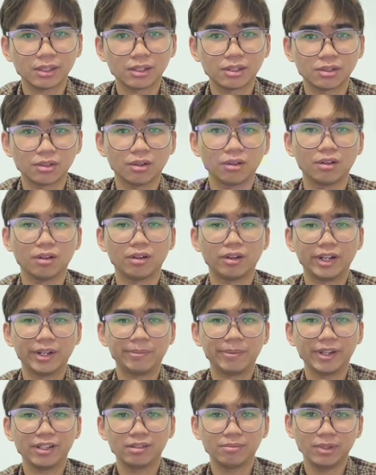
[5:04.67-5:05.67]
so
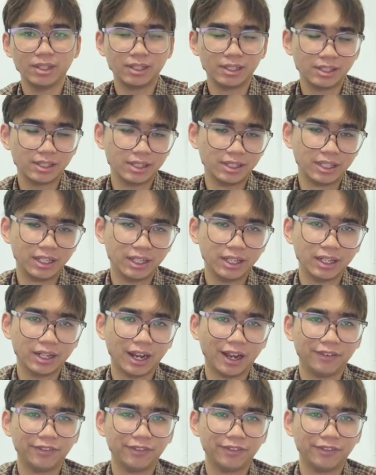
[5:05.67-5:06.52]
replacement is needed